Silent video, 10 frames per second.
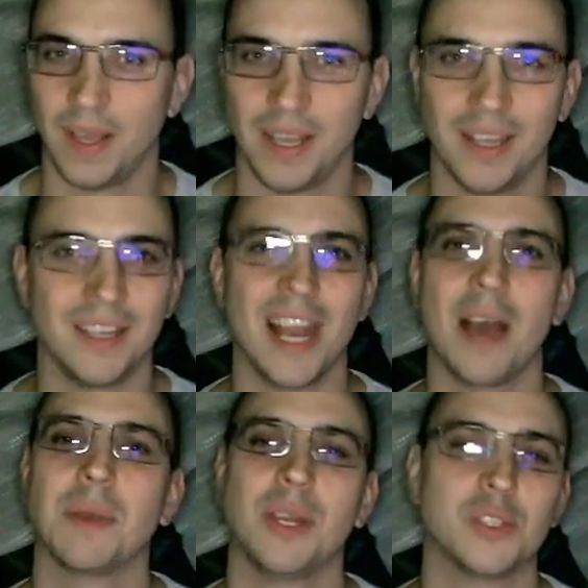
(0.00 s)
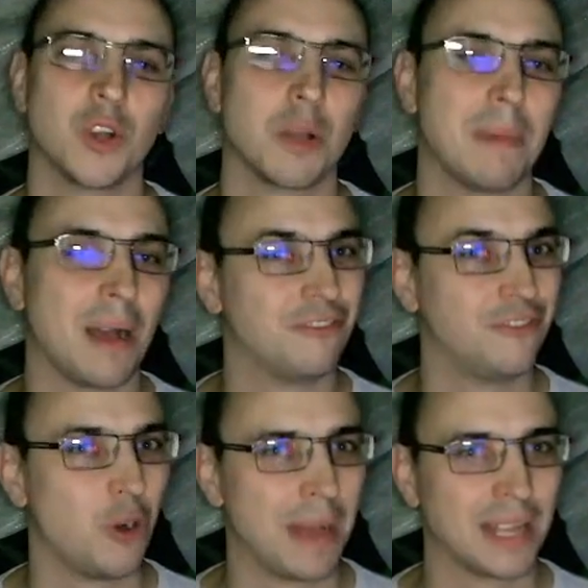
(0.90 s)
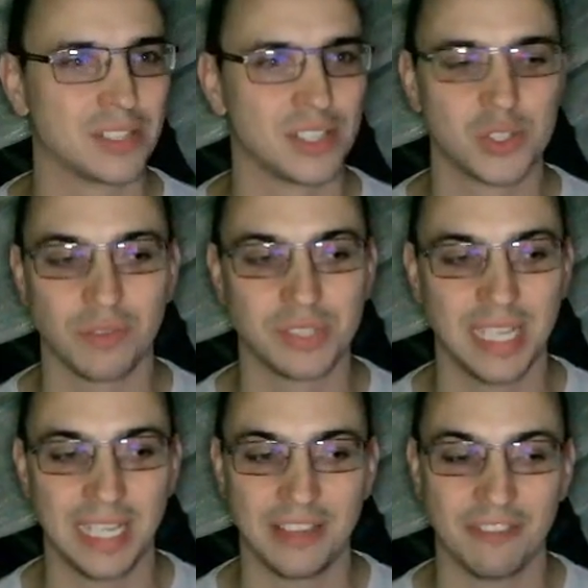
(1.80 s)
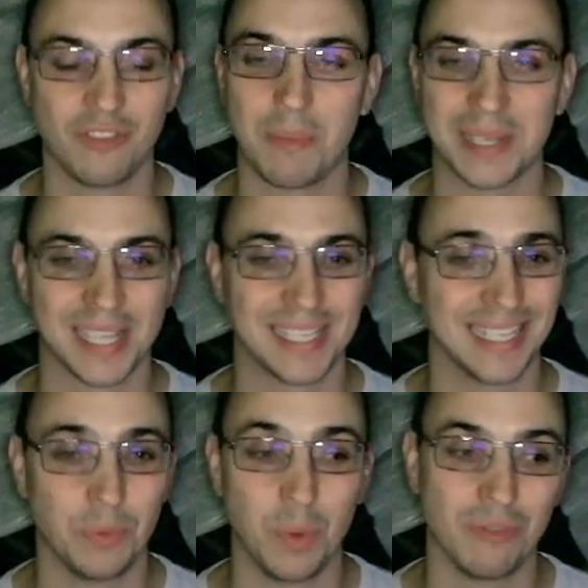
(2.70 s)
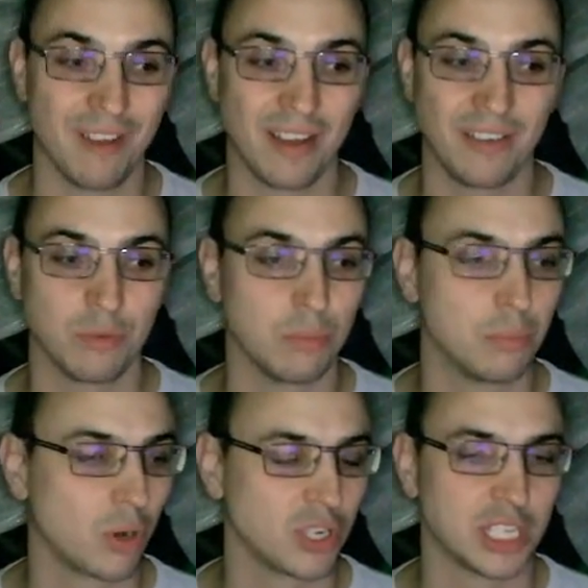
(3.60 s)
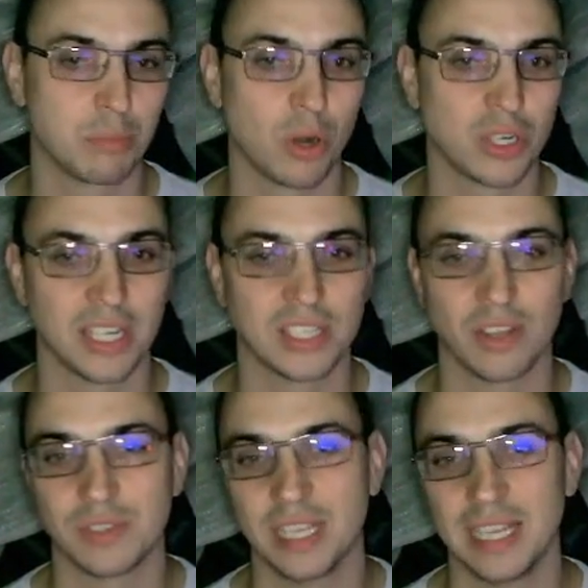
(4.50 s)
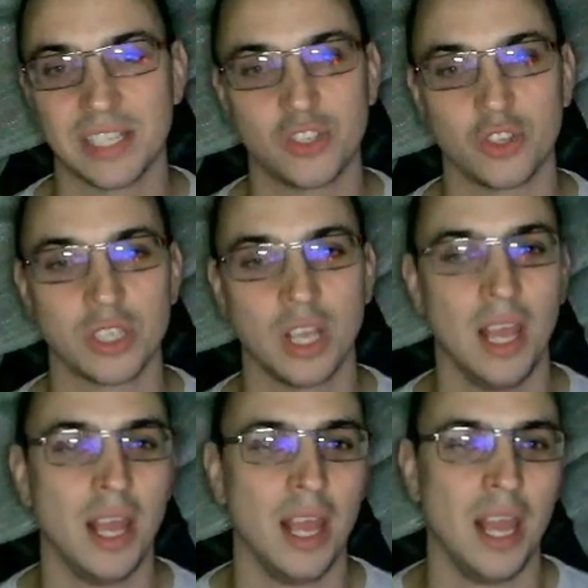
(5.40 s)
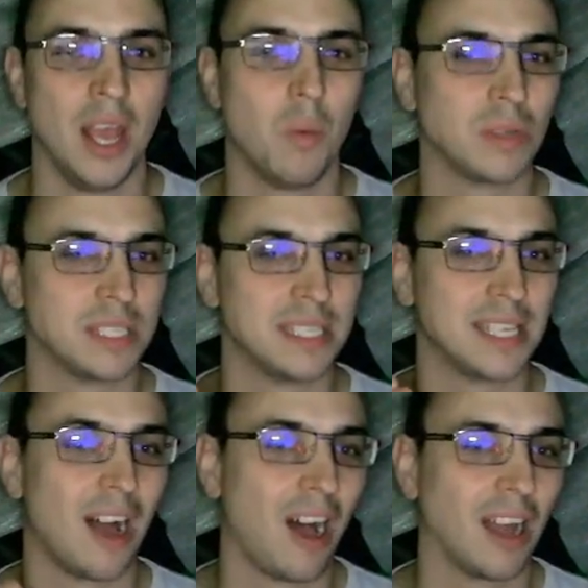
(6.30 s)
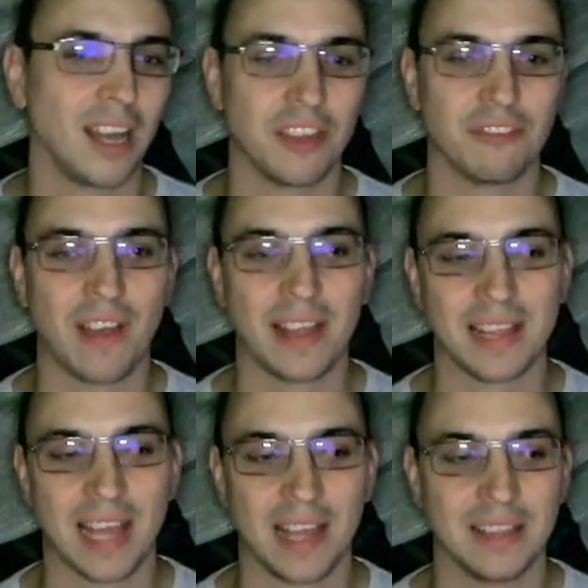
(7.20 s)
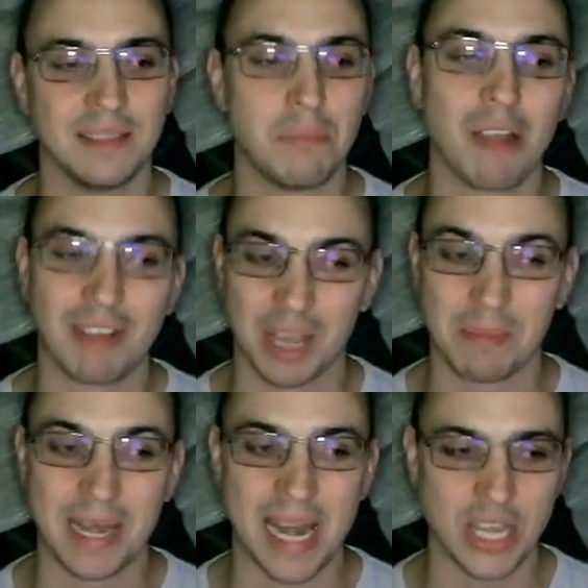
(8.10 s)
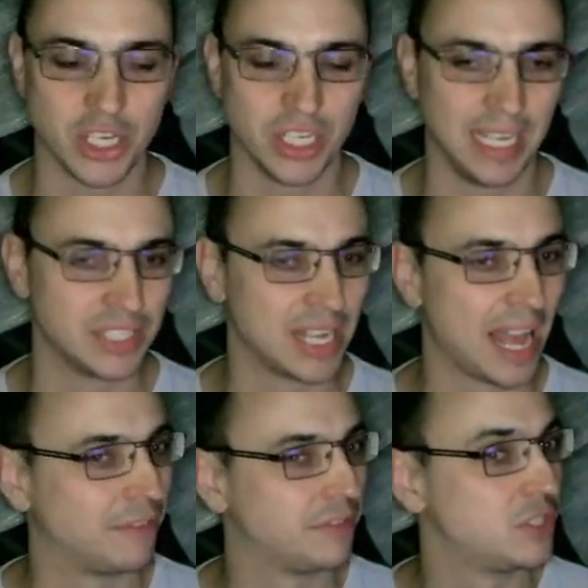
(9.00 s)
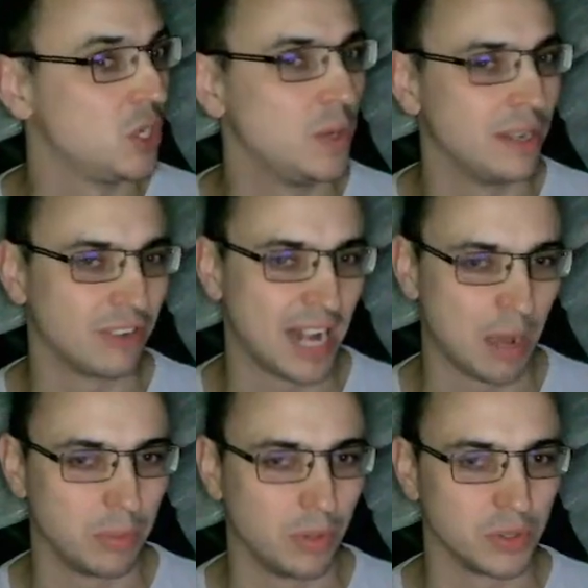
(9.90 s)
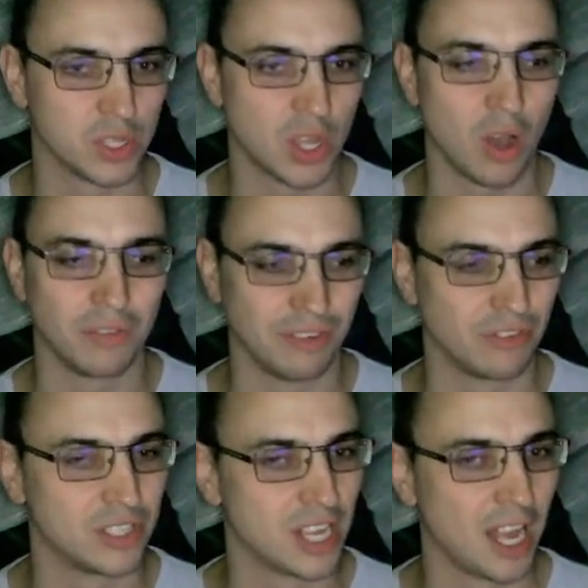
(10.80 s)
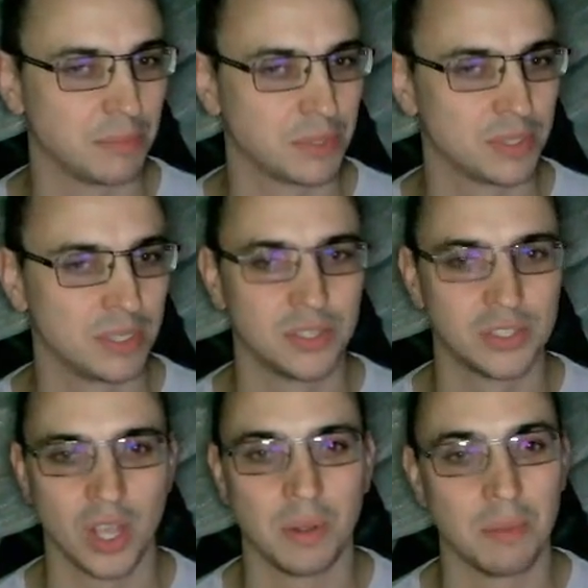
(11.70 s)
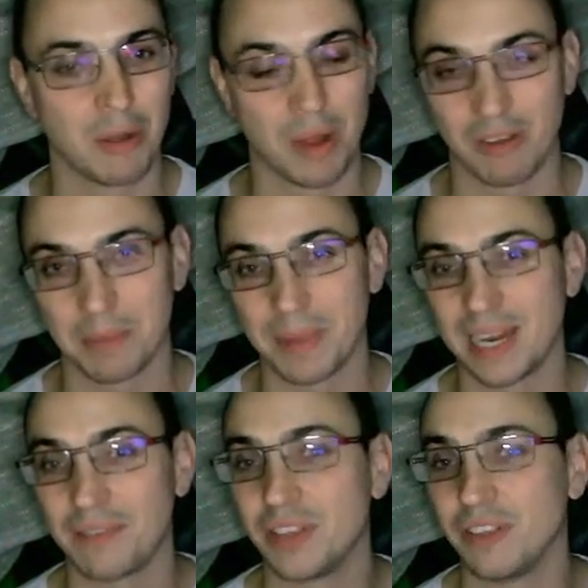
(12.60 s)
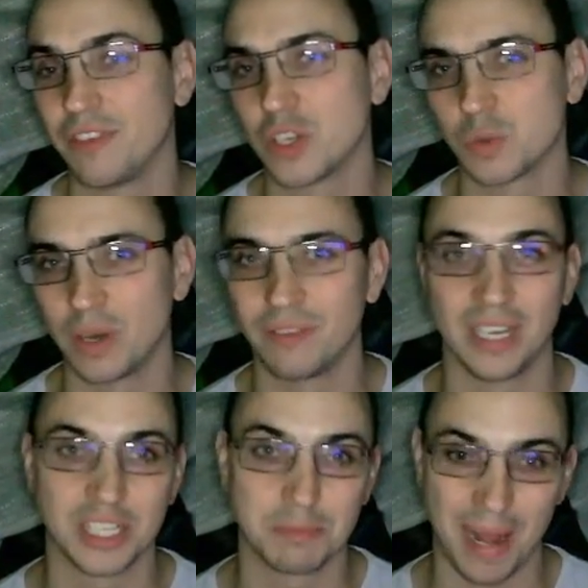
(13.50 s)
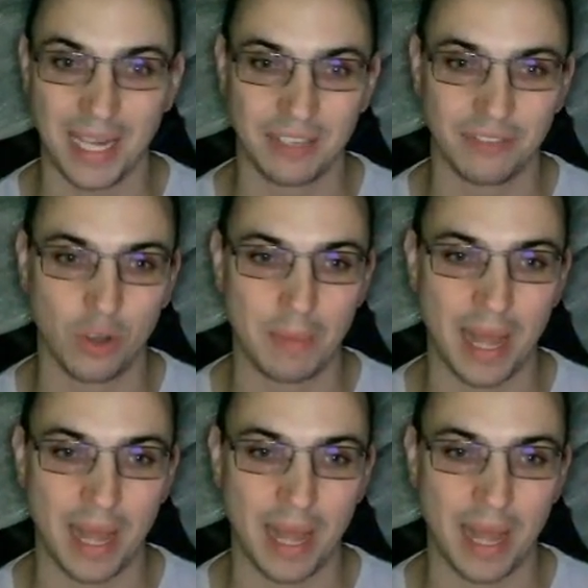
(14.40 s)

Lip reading: Now I'm going to talk about formats. So obviously the format setting will vary from project to project. Obviously this is just wanted to highlight the fact that my recommendation is to have two different outputs of different types. So I recommend having the first one of an expanded format.